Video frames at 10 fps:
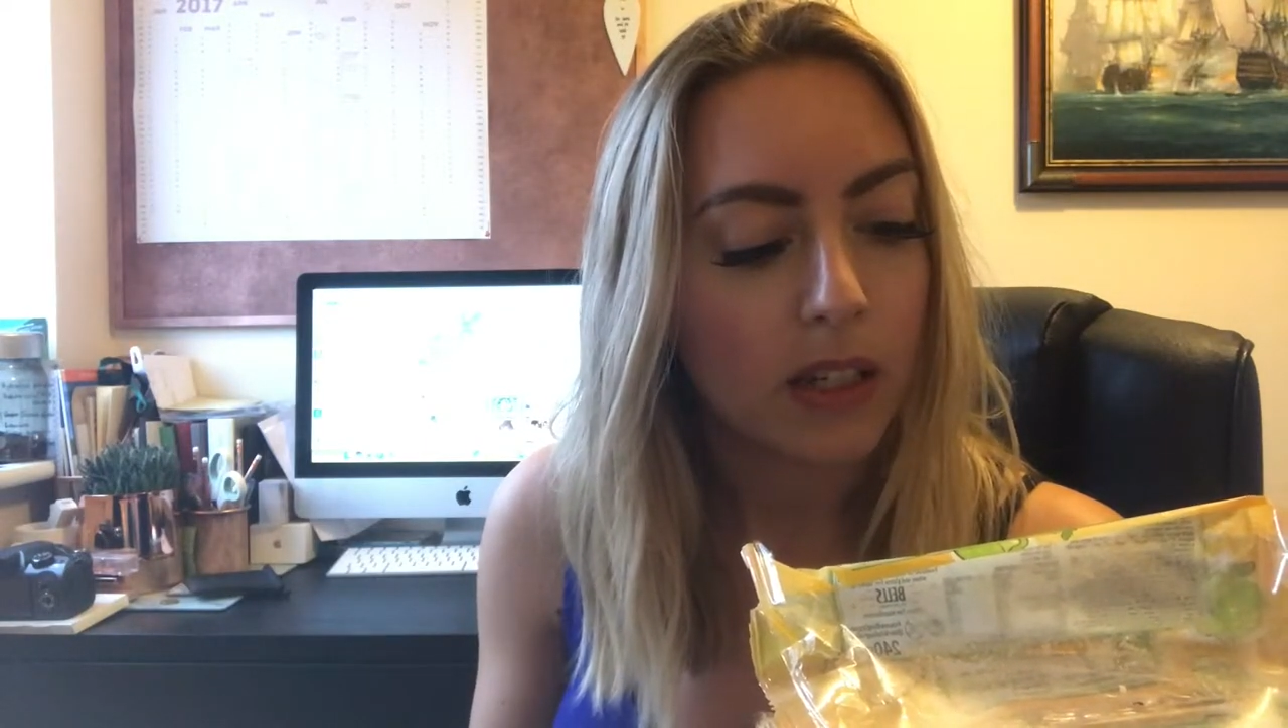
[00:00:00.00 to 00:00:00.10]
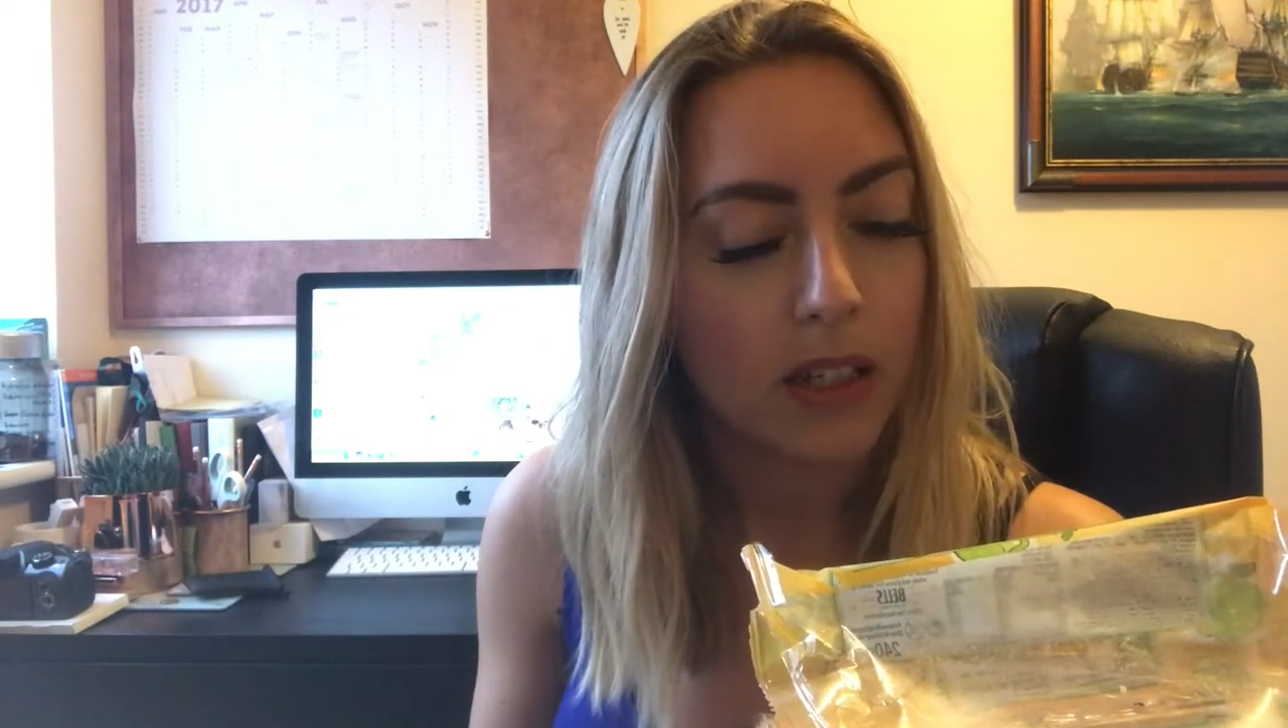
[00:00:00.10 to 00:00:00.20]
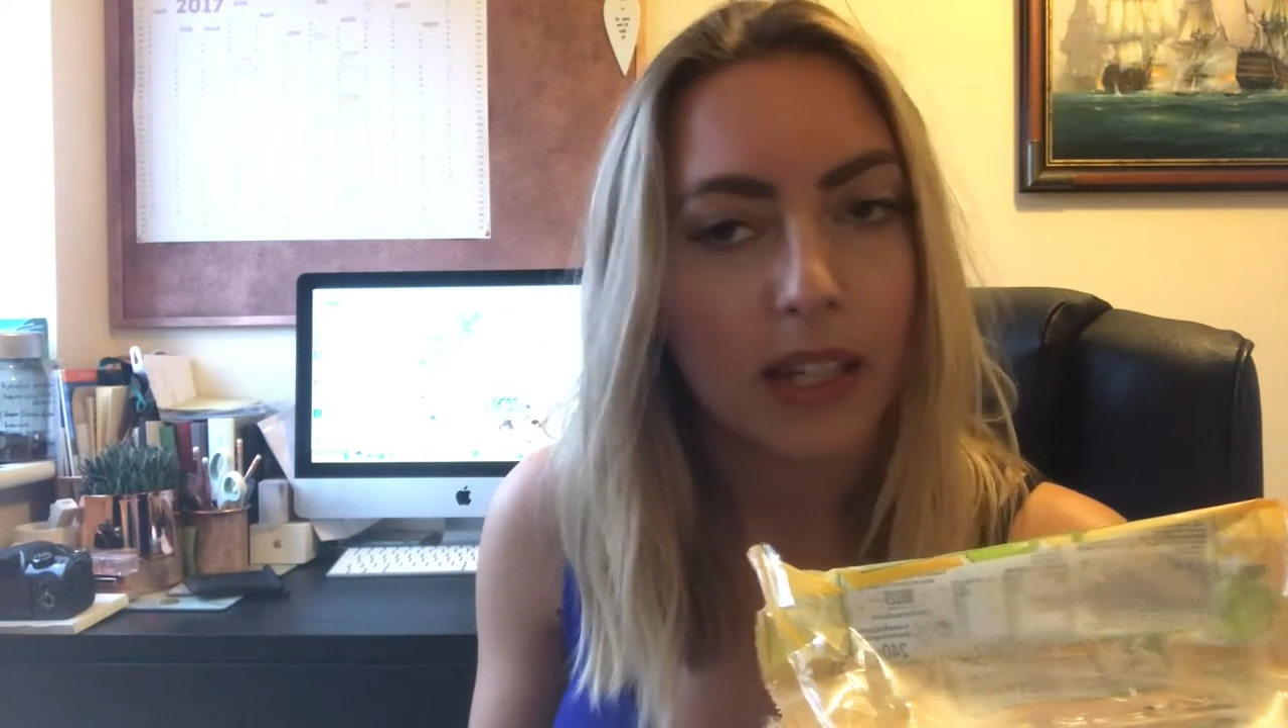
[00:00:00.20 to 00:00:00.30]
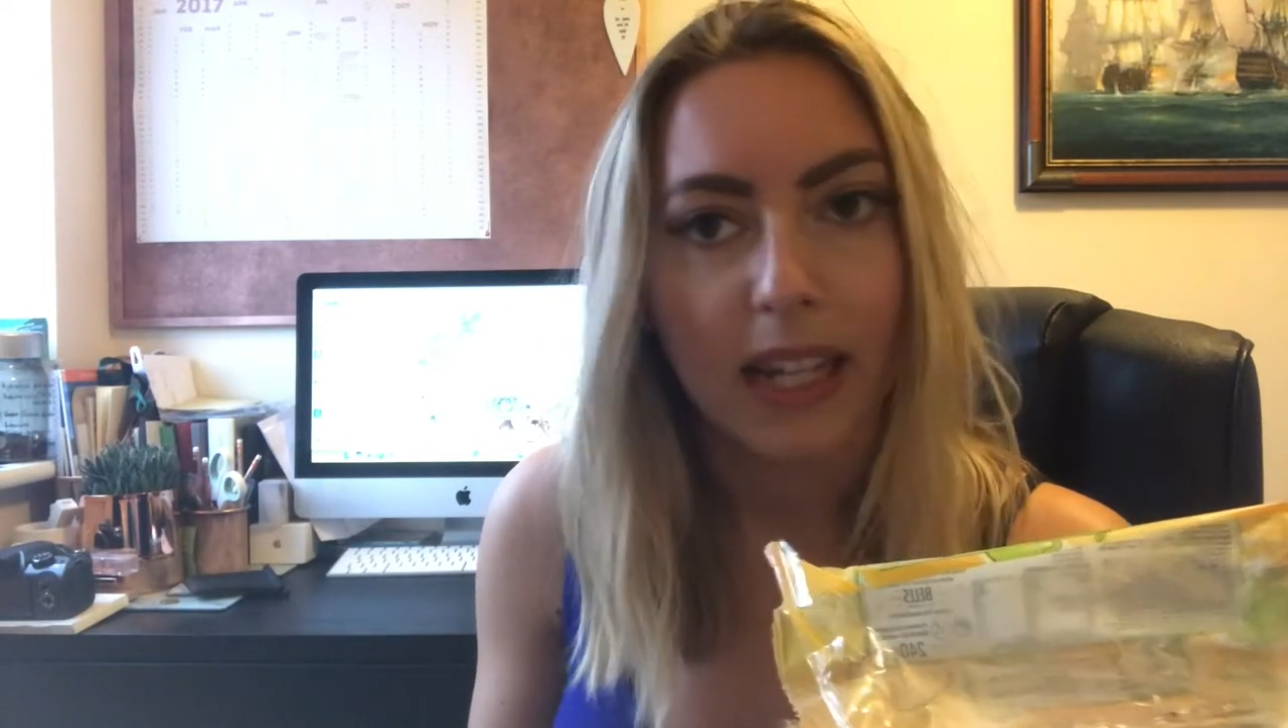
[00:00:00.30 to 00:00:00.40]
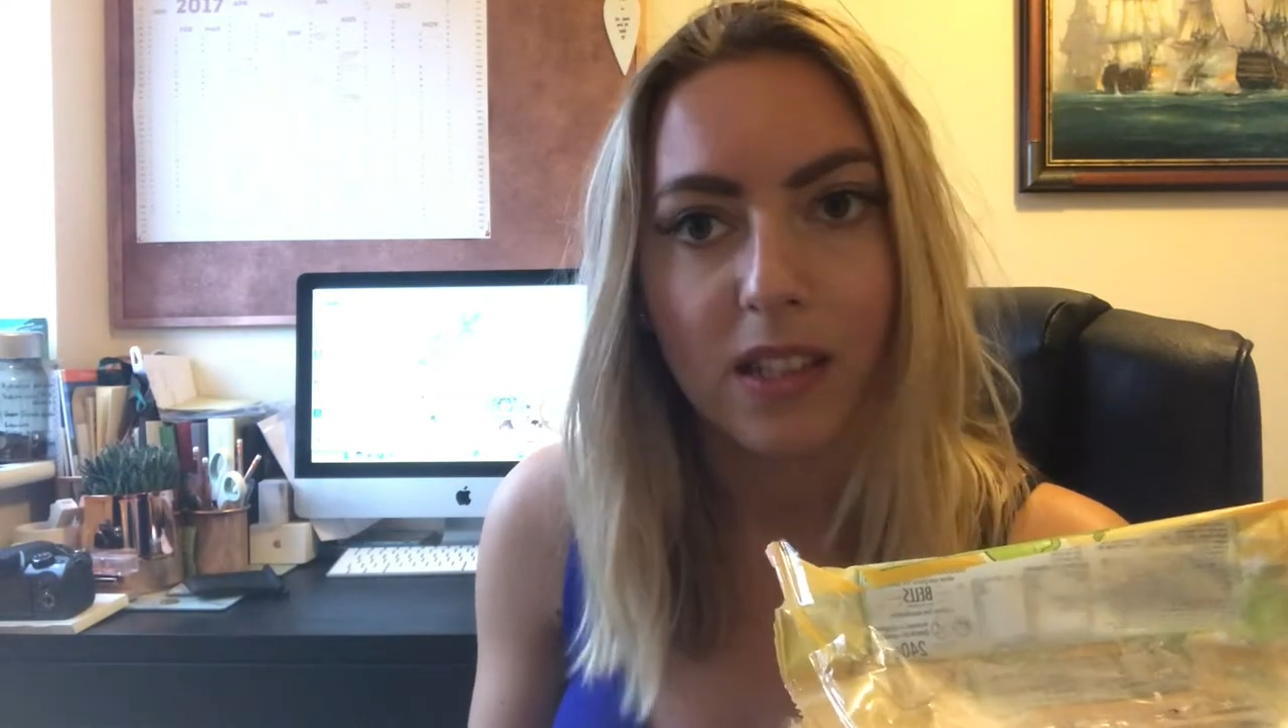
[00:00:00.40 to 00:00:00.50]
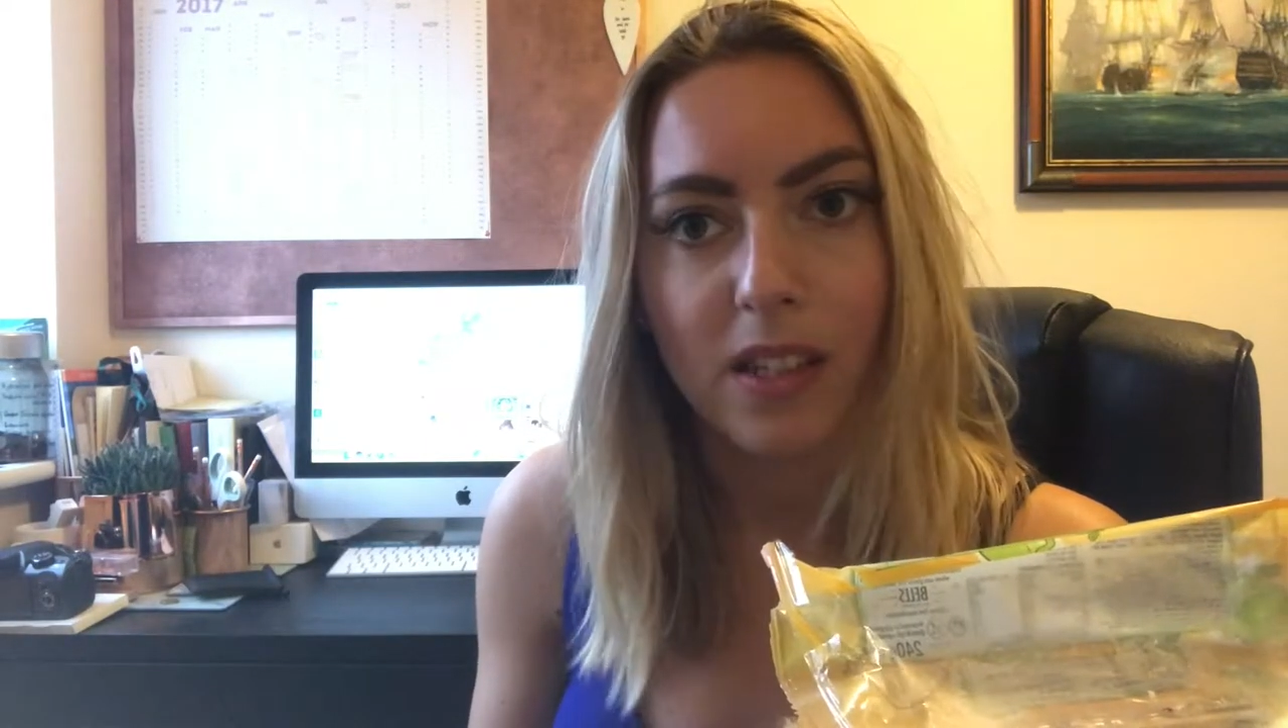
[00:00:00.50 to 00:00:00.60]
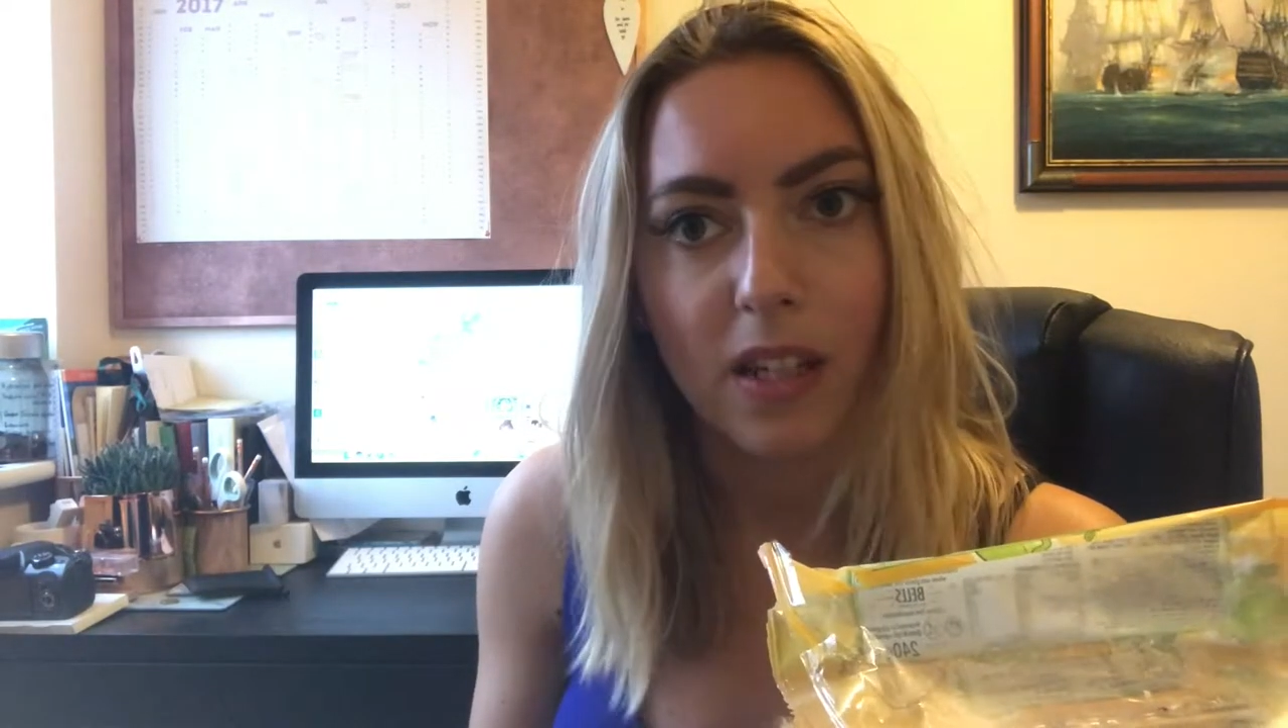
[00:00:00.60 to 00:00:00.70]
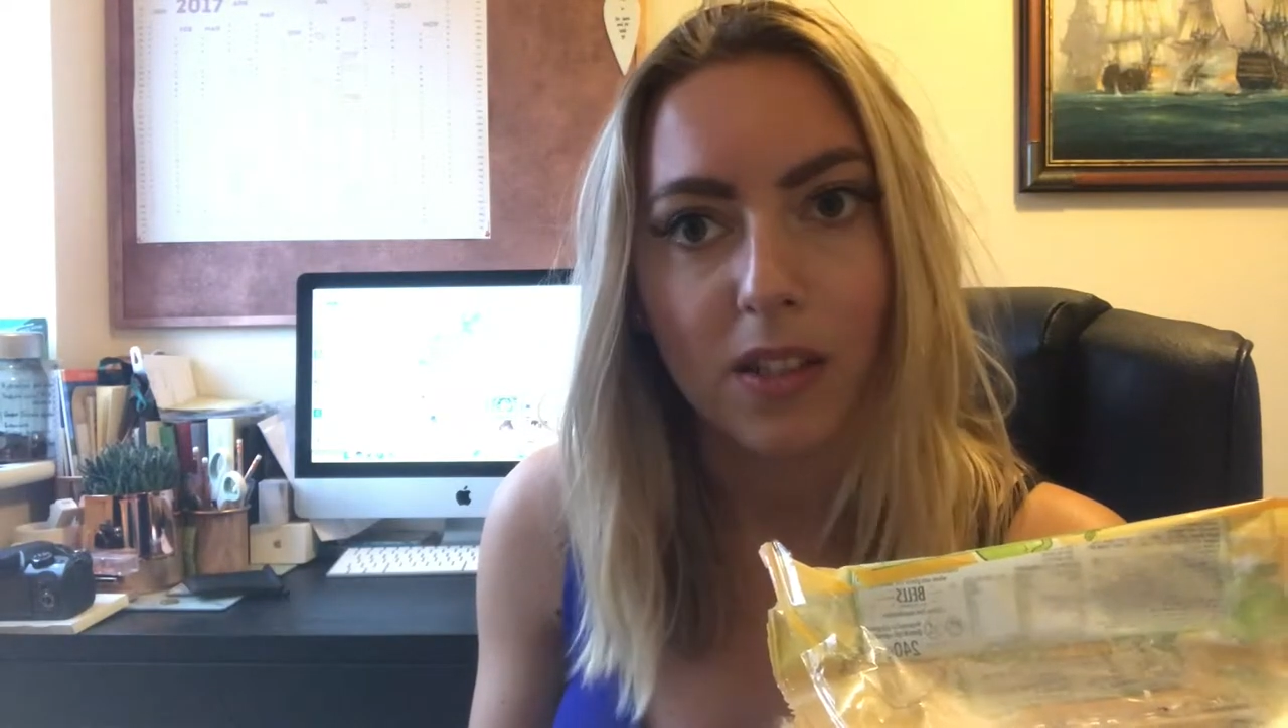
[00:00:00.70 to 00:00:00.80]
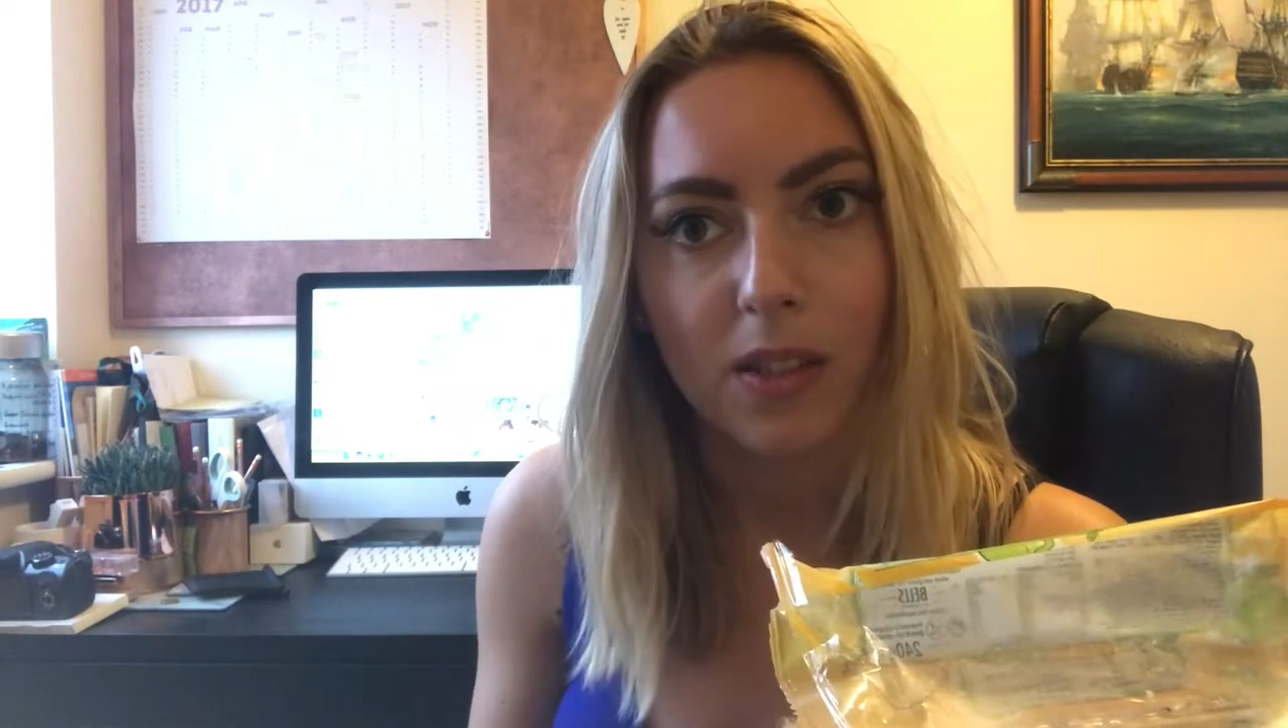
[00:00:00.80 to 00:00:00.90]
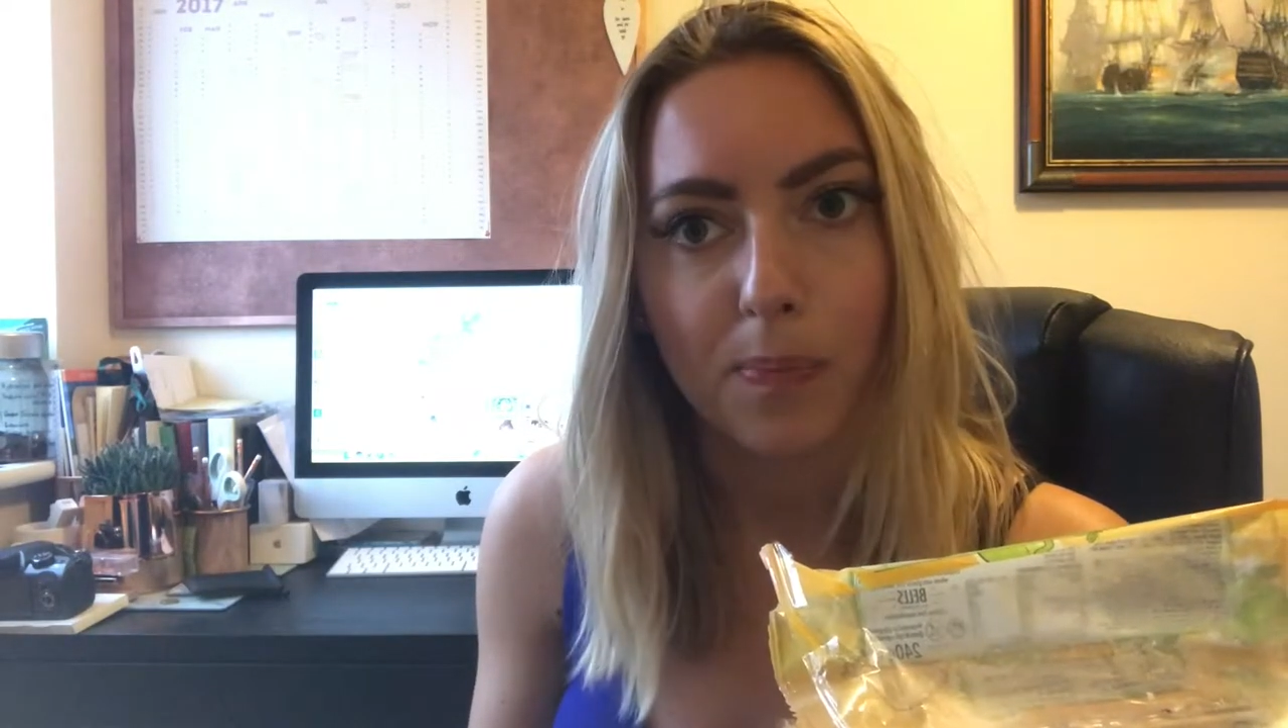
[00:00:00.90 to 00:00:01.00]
contains nuts